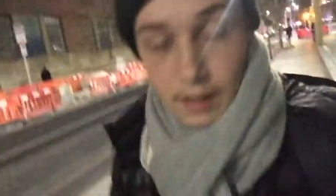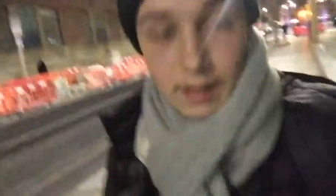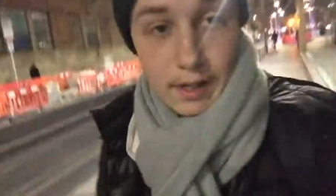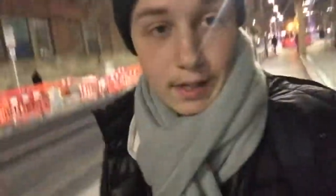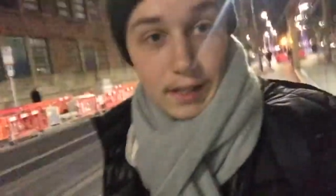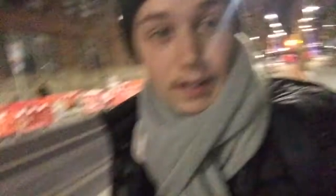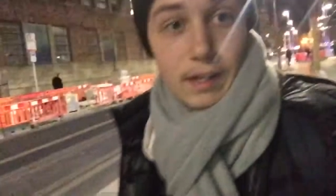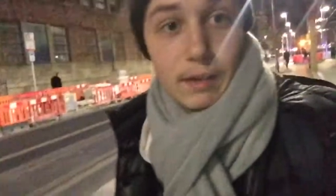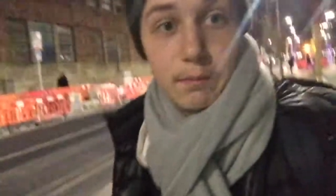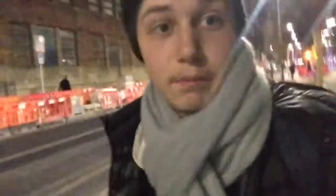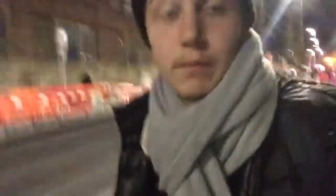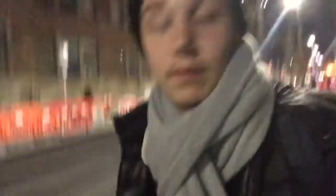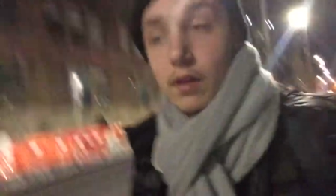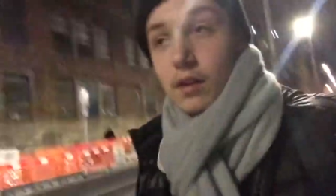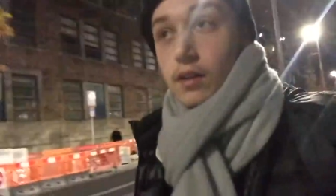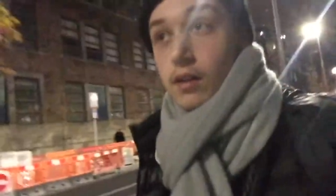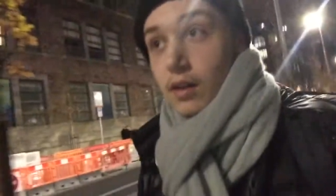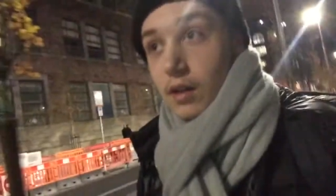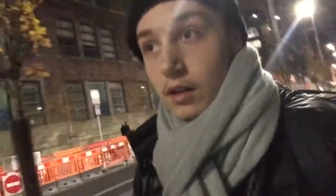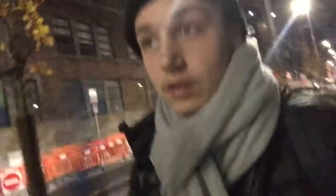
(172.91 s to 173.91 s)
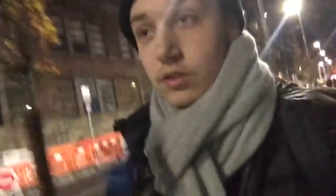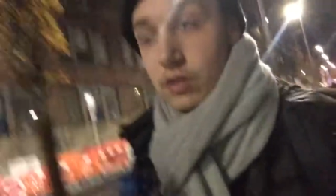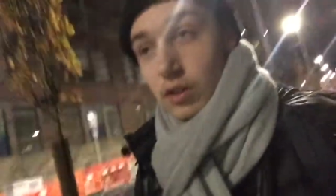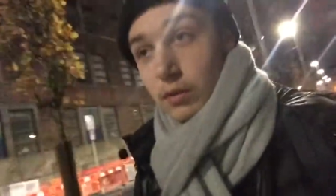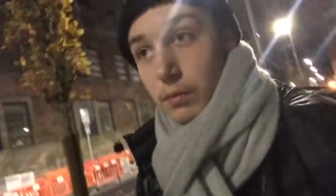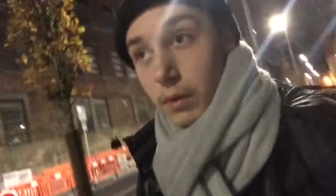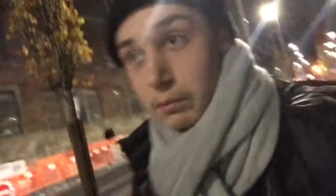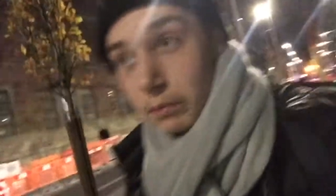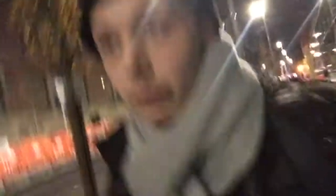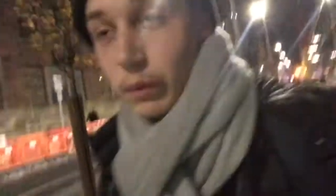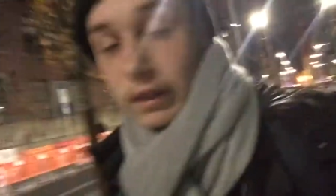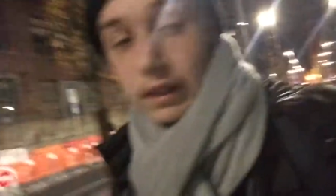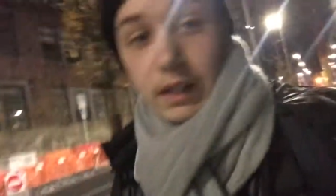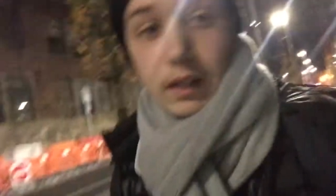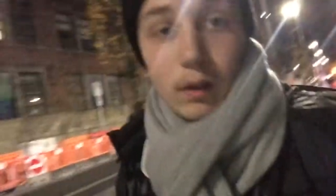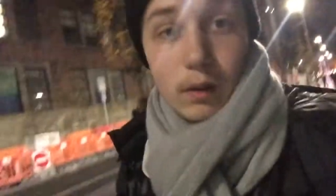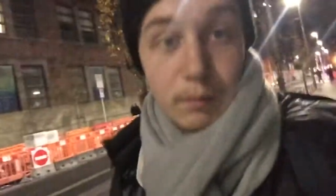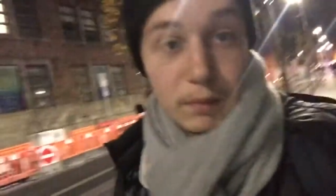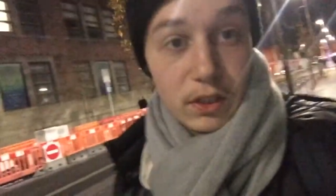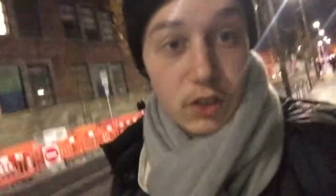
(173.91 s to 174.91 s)
Um, so I'm on my way
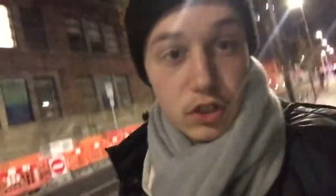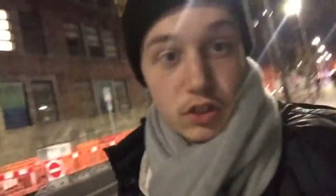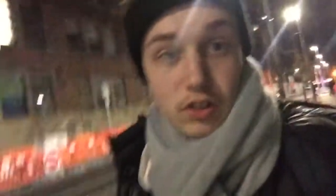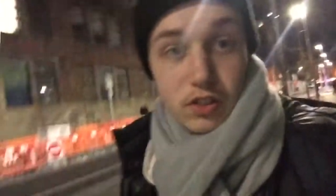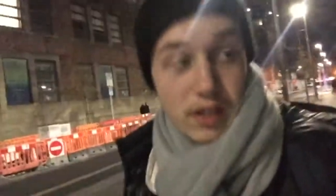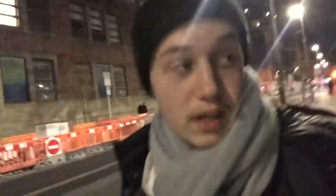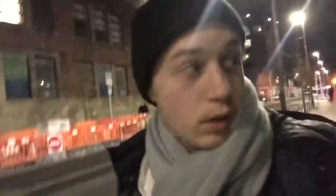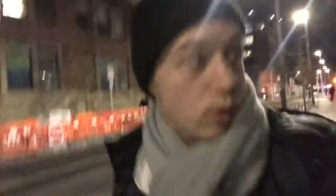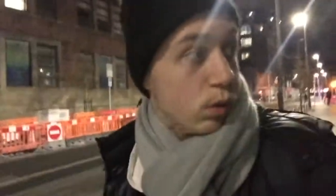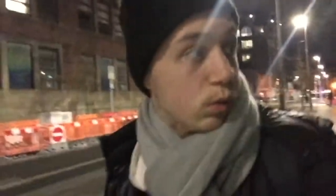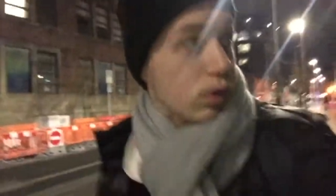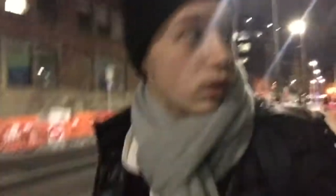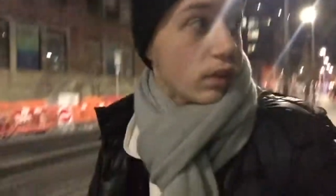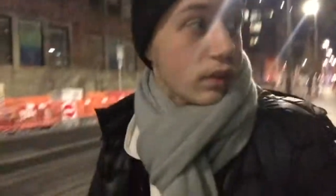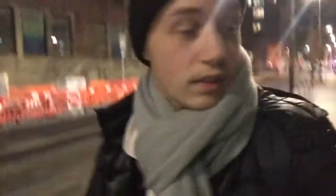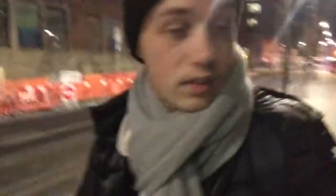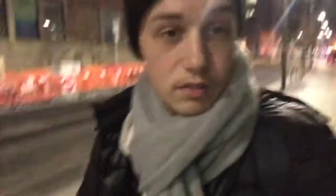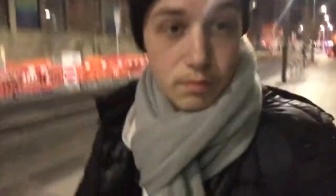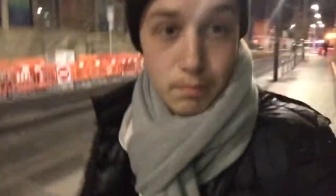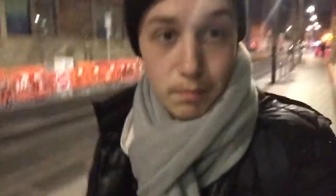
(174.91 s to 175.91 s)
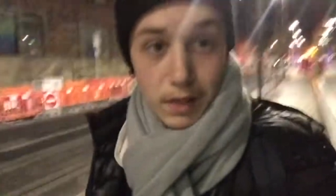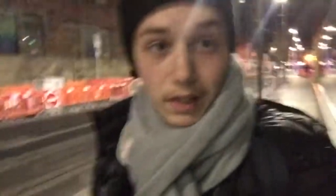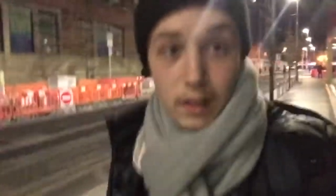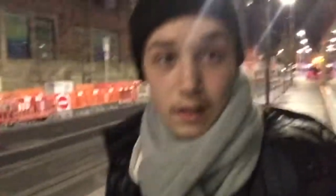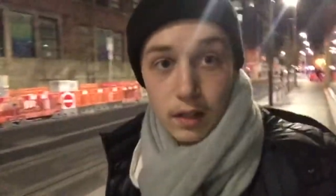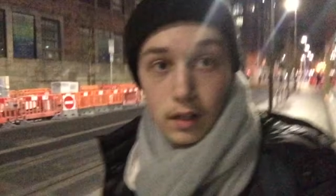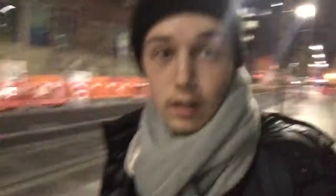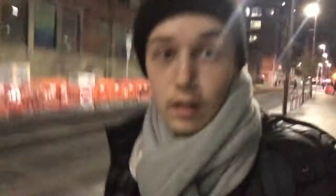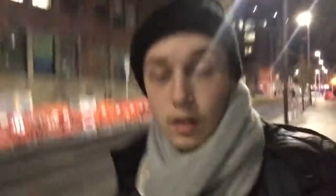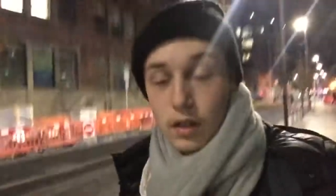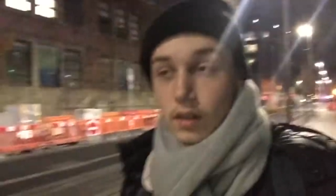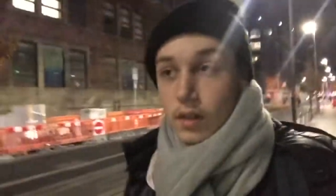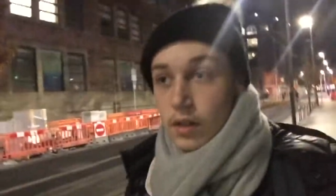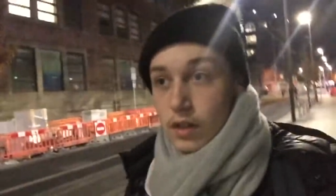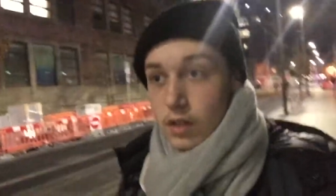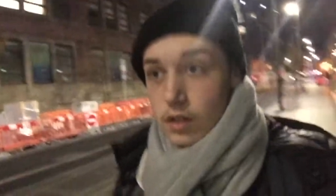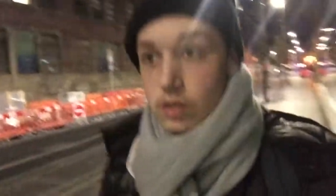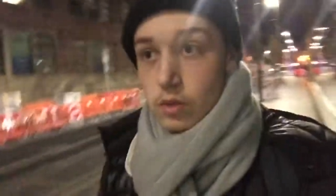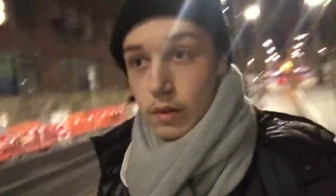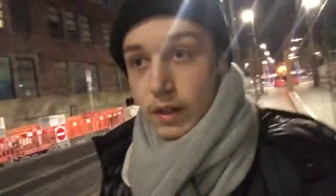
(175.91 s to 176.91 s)
now, I'm literally just out of work this minute.
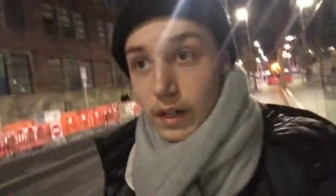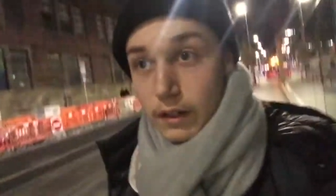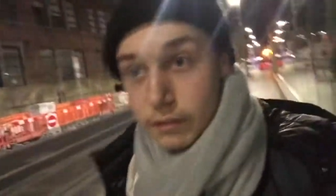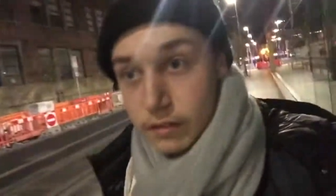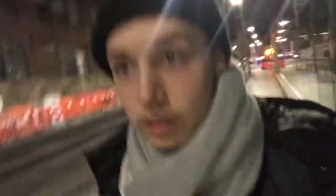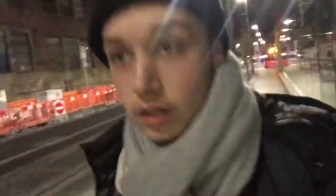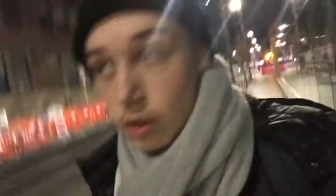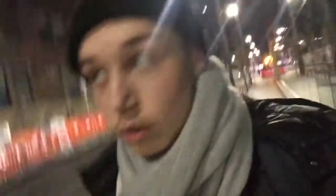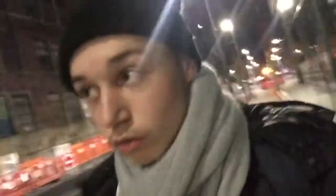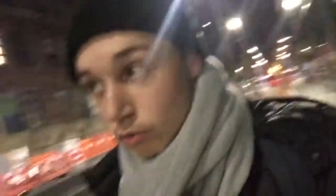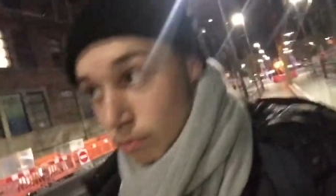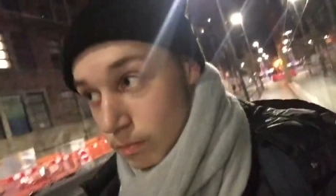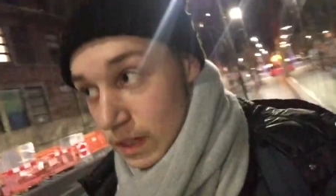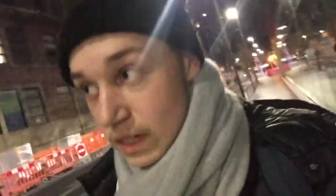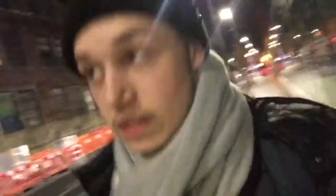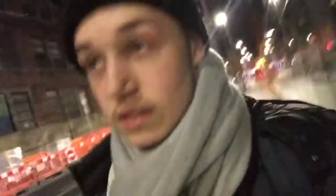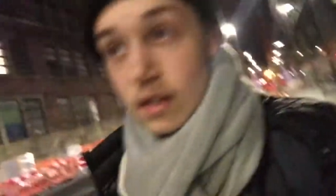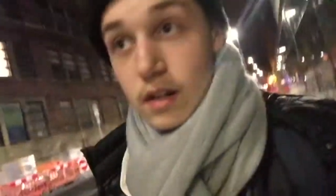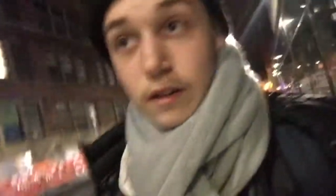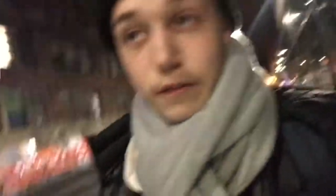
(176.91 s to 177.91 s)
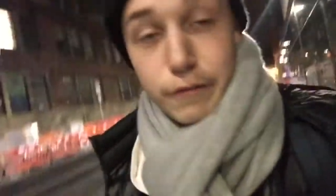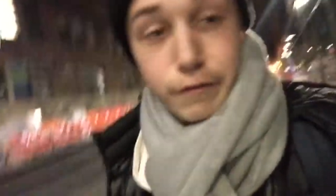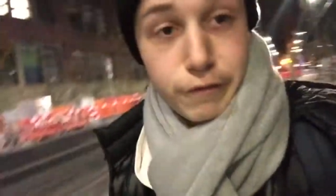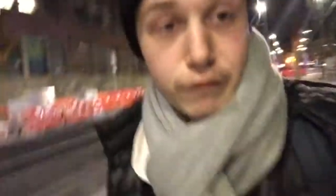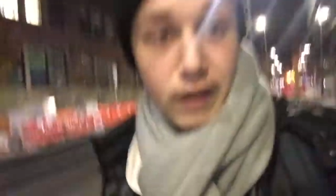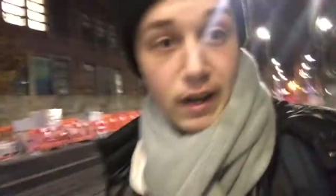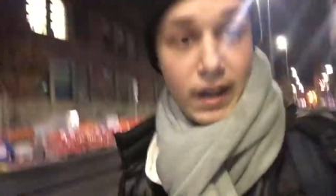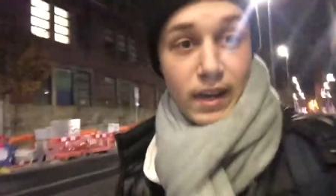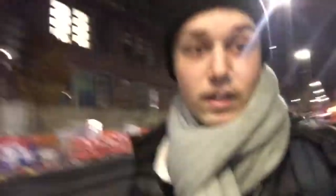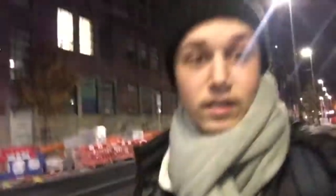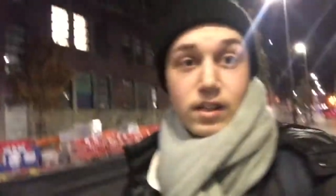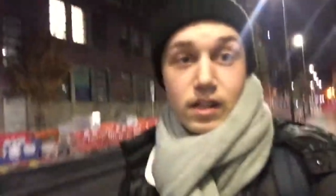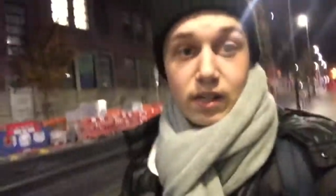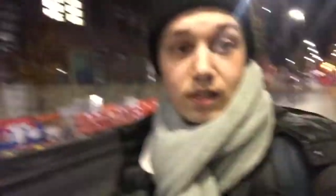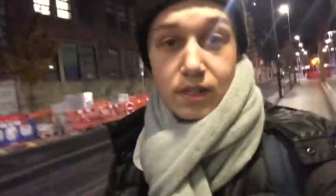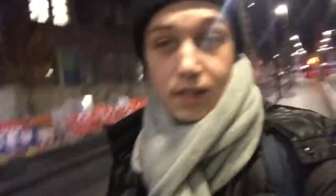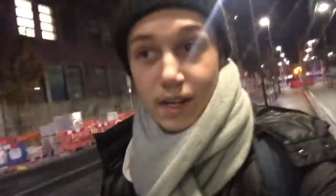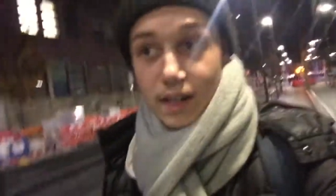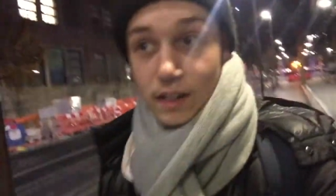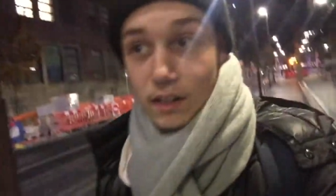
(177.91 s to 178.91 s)
So I have to go and meet a friend,
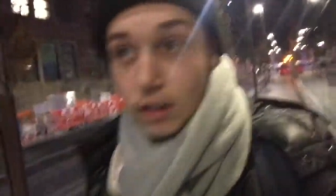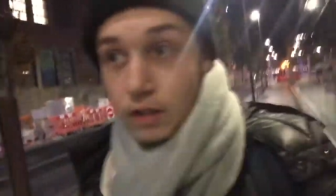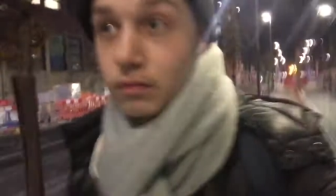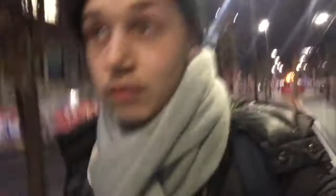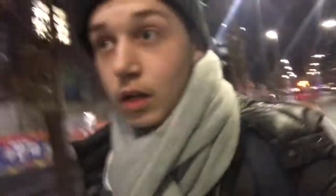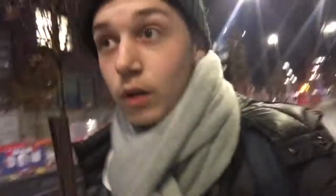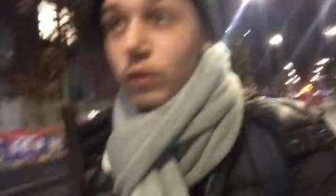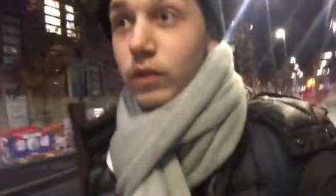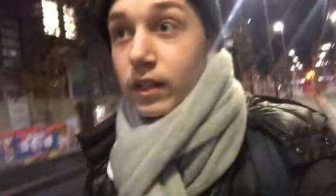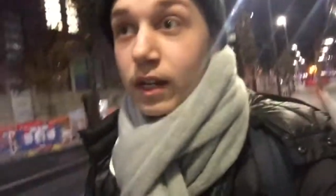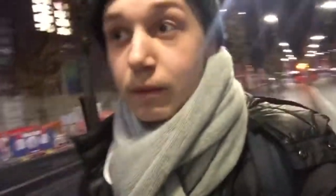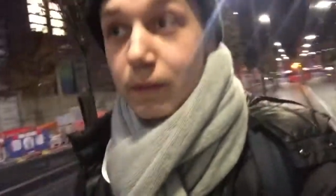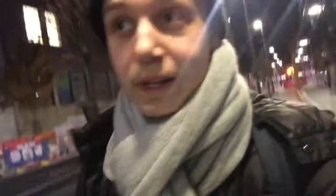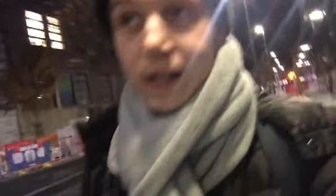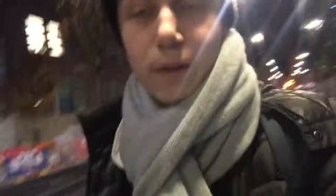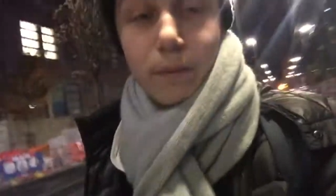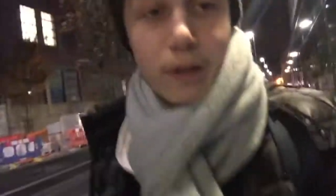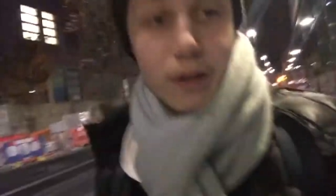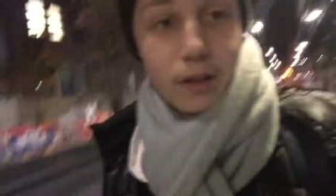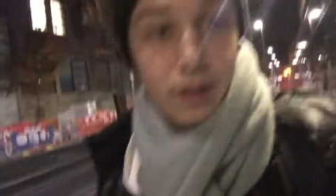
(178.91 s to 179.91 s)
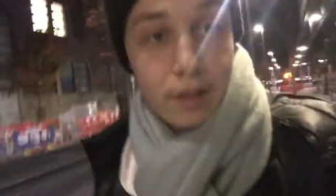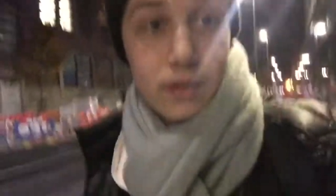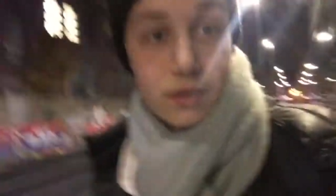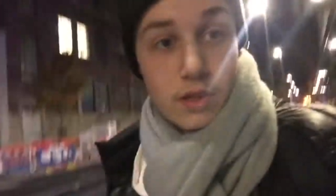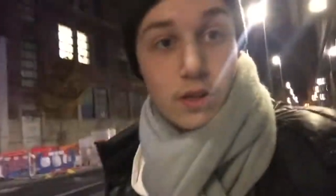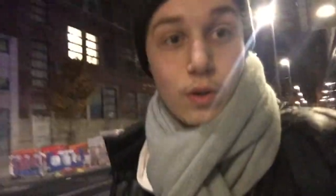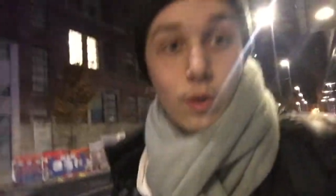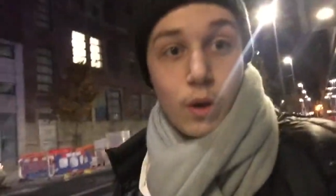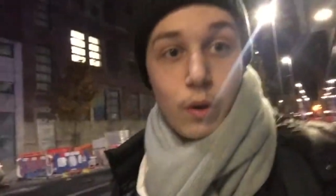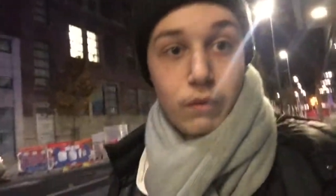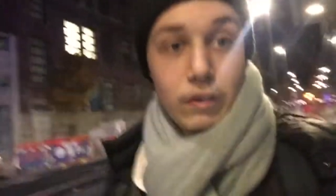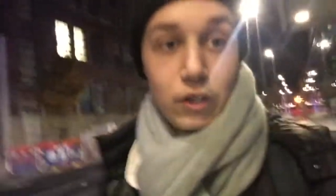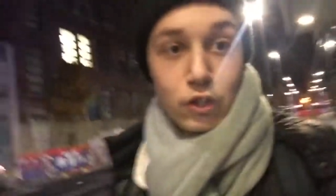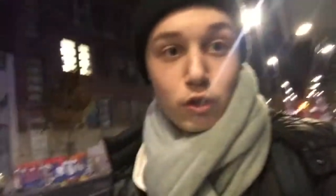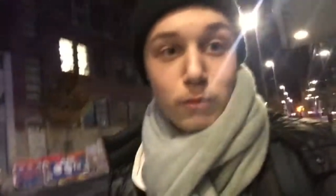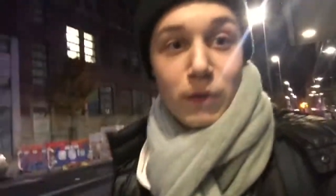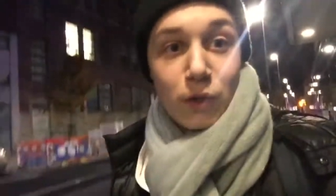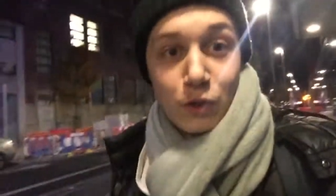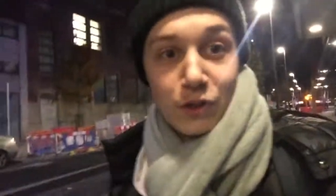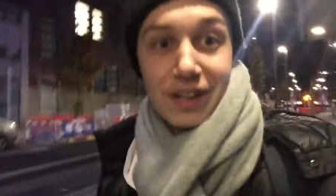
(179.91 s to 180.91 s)
and then I'm going to get my camera. So hopefully it
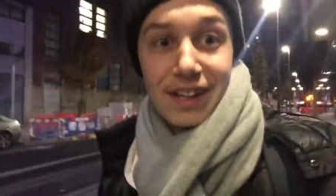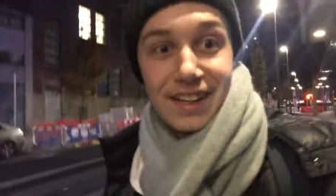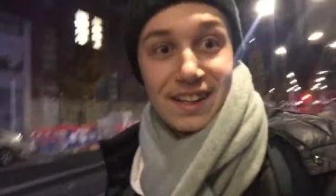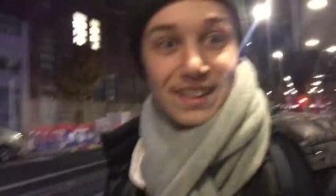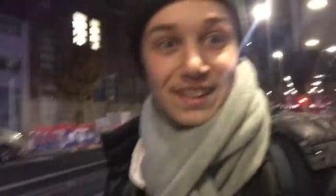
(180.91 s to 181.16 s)
should be good.